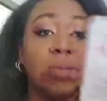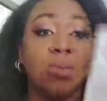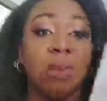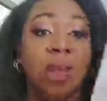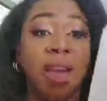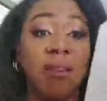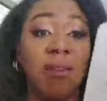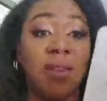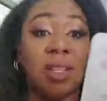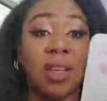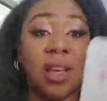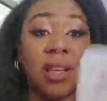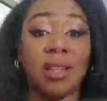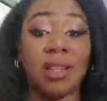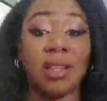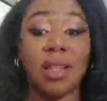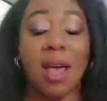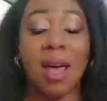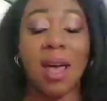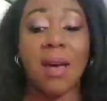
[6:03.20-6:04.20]
one
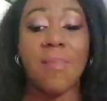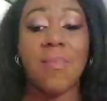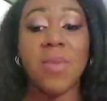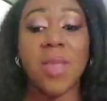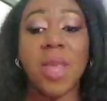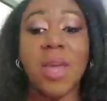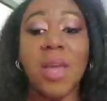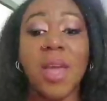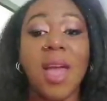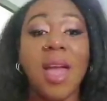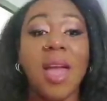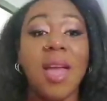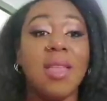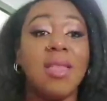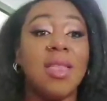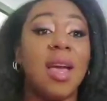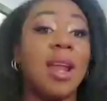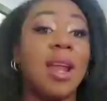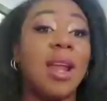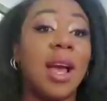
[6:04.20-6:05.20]
advertises that,
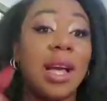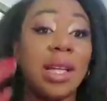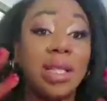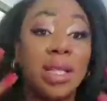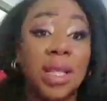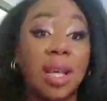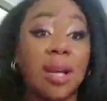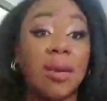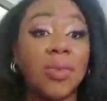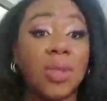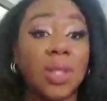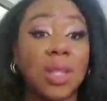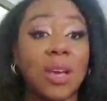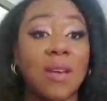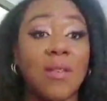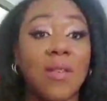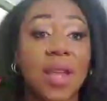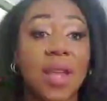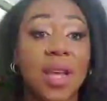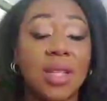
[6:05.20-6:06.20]
and that actually helps to
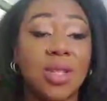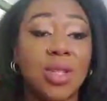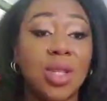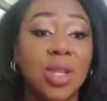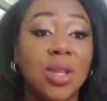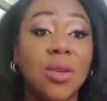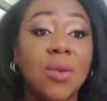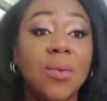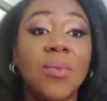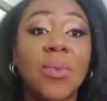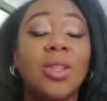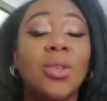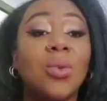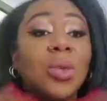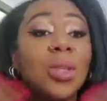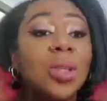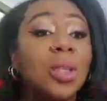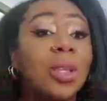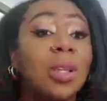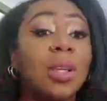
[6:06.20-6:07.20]
cover that too. You
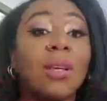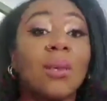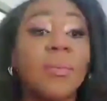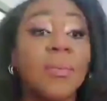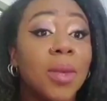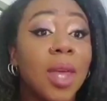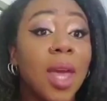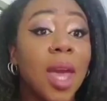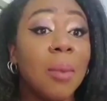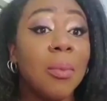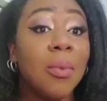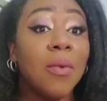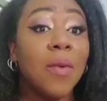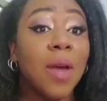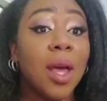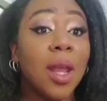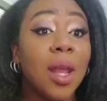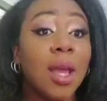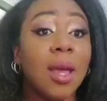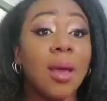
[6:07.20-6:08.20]
will look camera
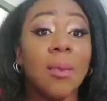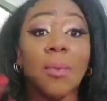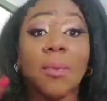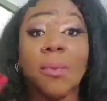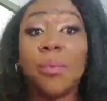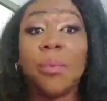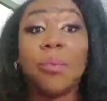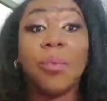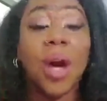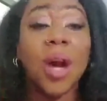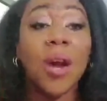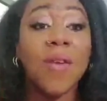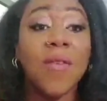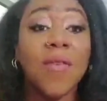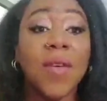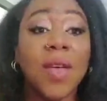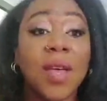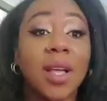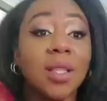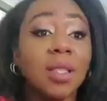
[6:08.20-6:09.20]
ready,
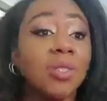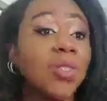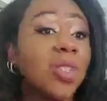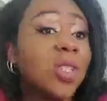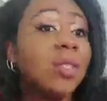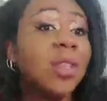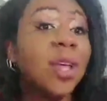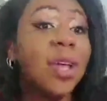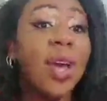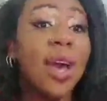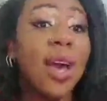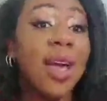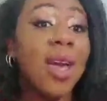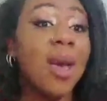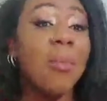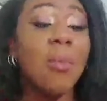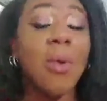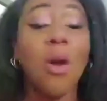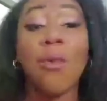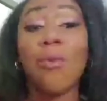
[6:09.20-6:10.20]
perfect, just like I
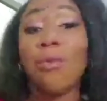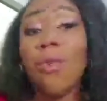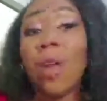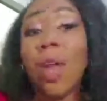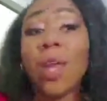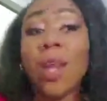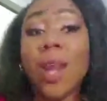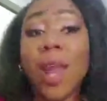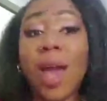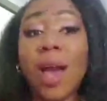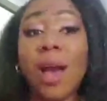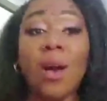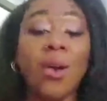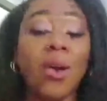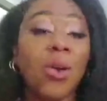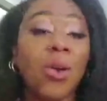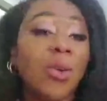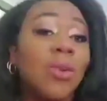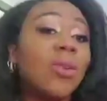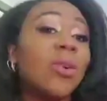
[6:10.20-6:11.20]
am right
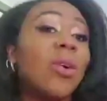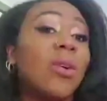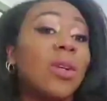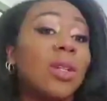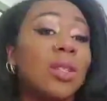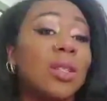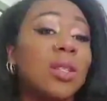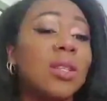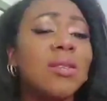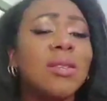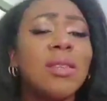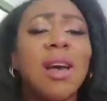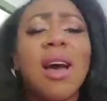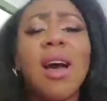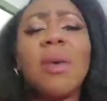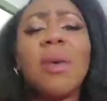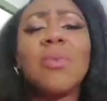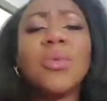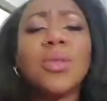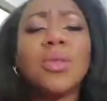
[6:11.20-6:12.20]
now. Gorgeous,
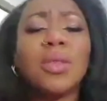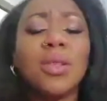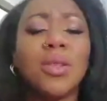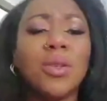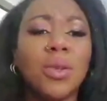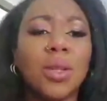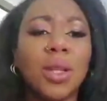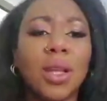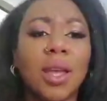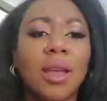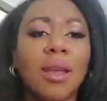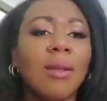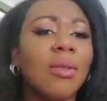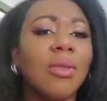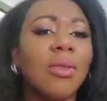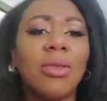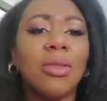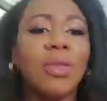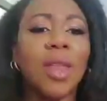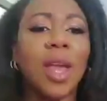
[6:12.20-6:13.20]
absolutely.
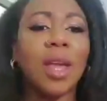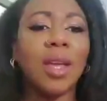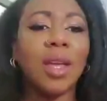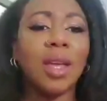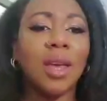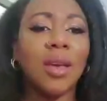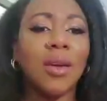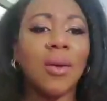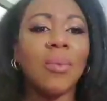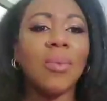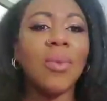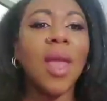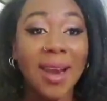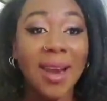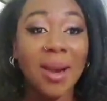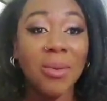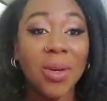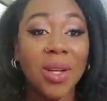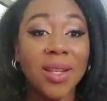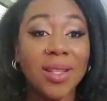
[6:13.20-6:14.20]
Thank you.
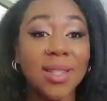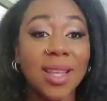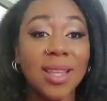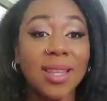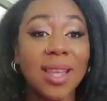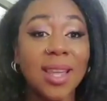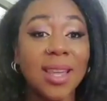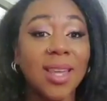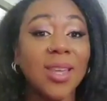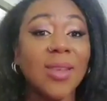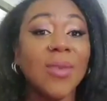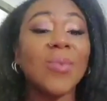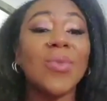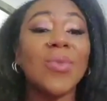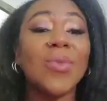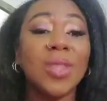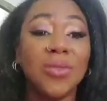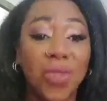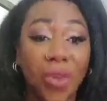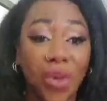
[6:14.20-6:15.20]
And I'm gonna say thank you
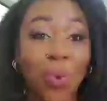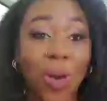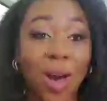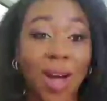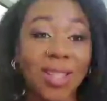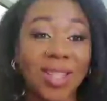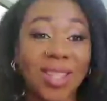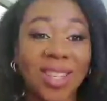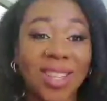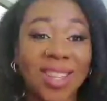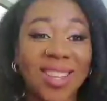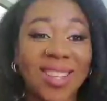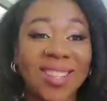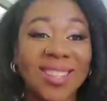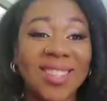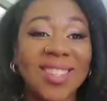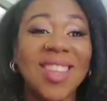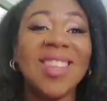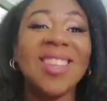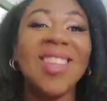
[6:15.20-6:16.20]
for watching
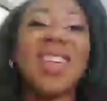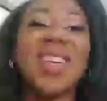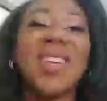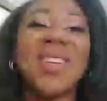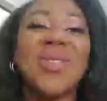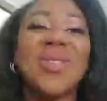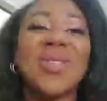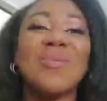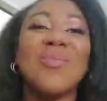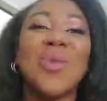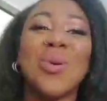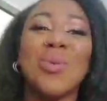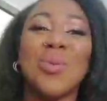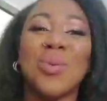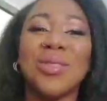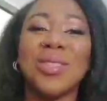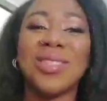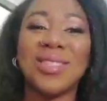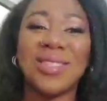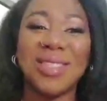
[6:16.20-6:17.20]
this. Thank you to
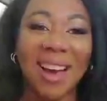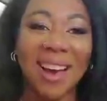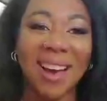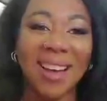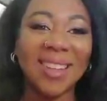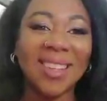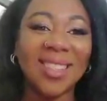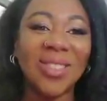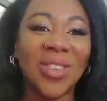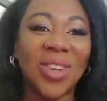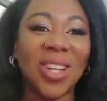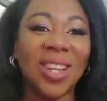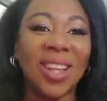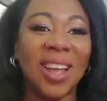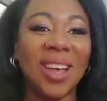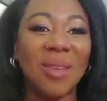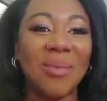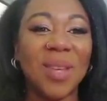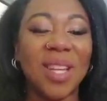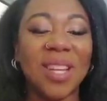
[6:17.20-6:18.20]
Mobile Styles for
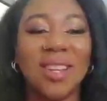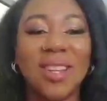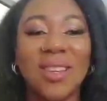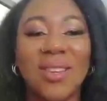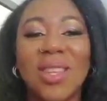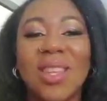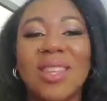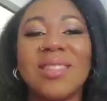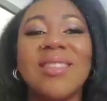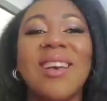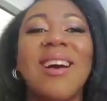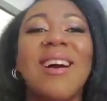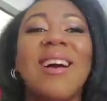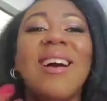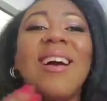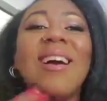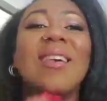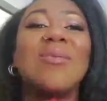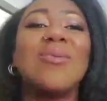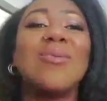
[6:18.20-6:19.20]
allowing me to do this.
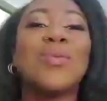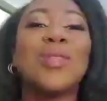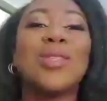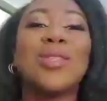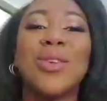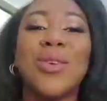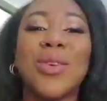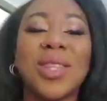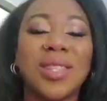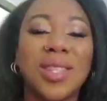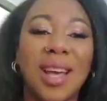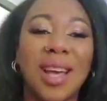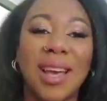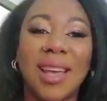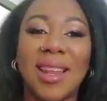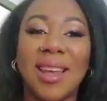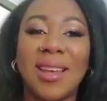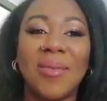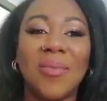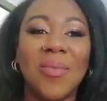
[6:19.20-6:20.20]
I'm so
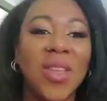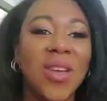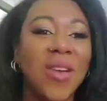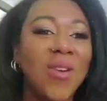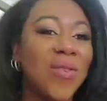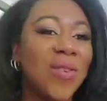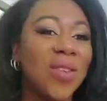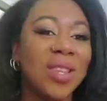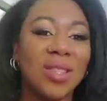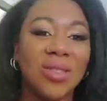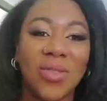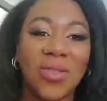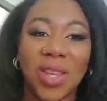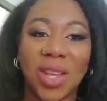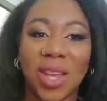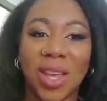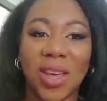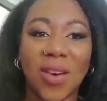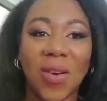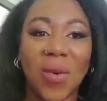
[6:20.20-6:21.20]
excited for this
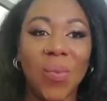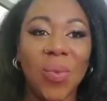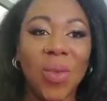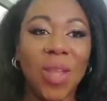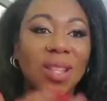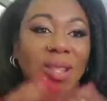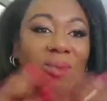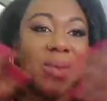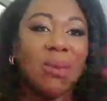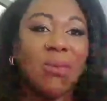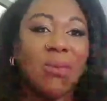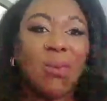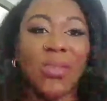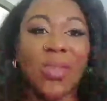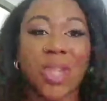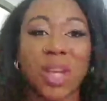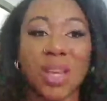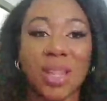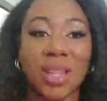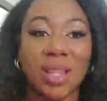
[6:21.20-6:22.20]
video and to be able to
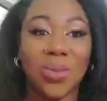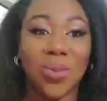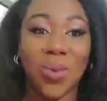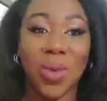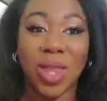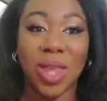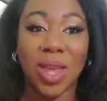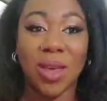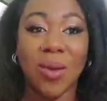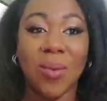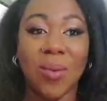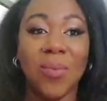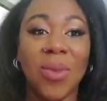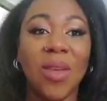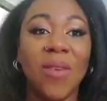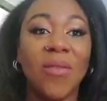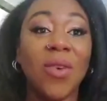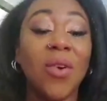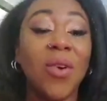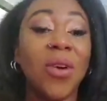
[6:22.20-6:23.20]
share this with you.
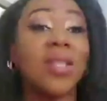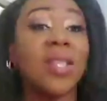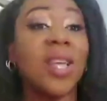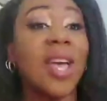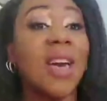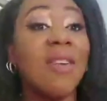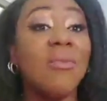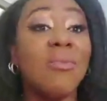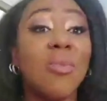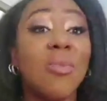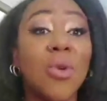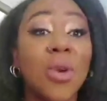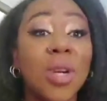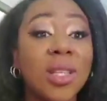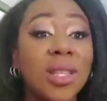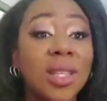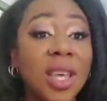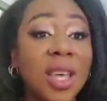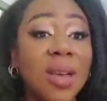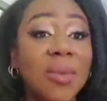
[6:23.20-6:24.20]
Of course, I have
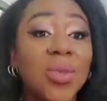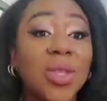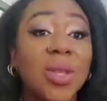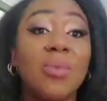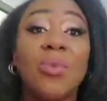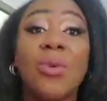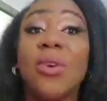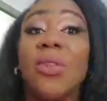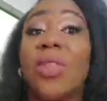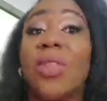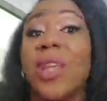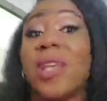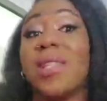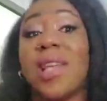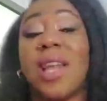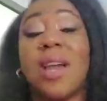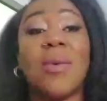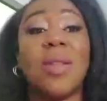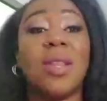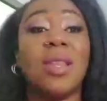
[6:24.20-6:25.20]
more tips and more things
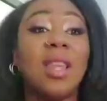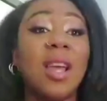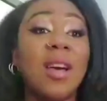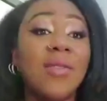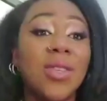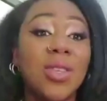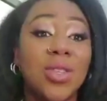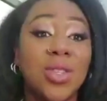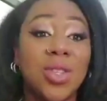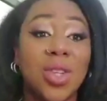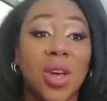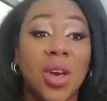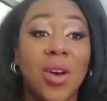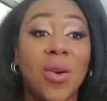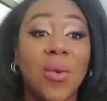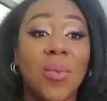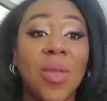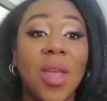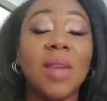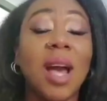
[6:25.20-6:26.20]
that I would love to
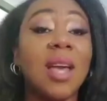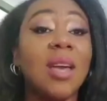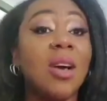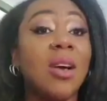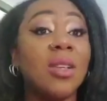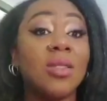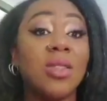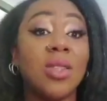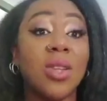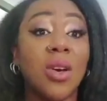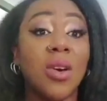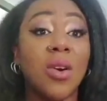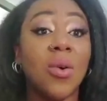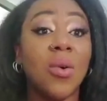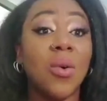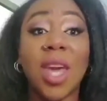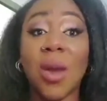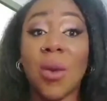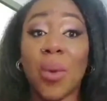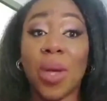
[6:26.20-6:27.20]
show. I
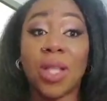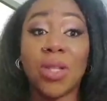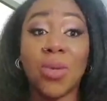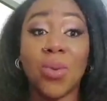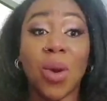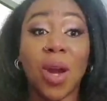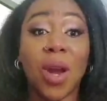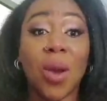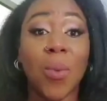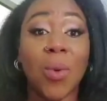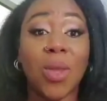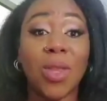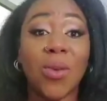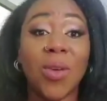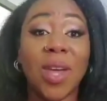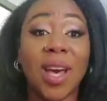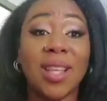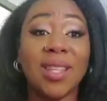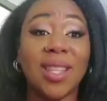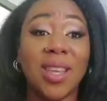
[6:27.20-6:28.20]
also can't wait to work with
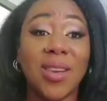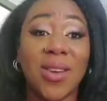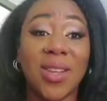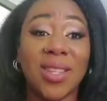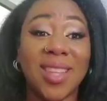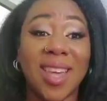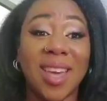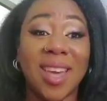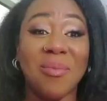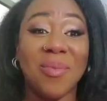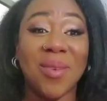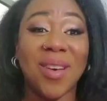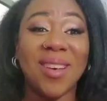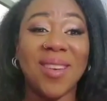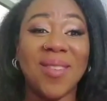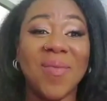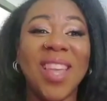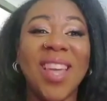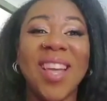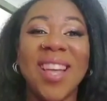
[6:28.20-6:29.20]
you guys here in
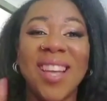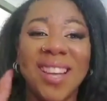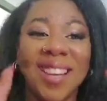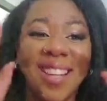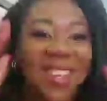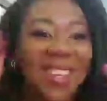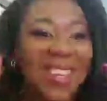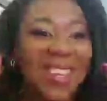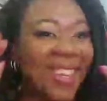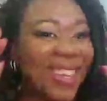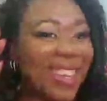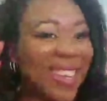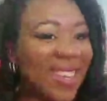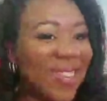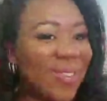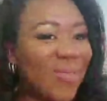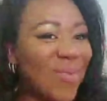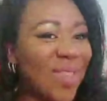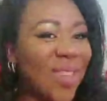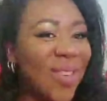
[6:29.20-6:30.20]
Tampa.
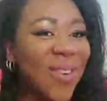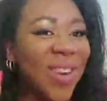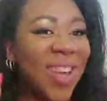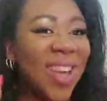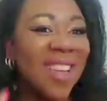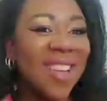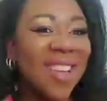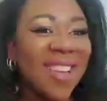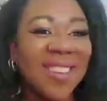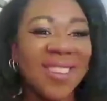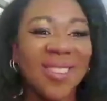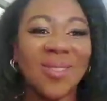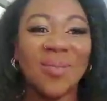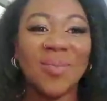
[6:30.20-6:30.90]
Give me a ring.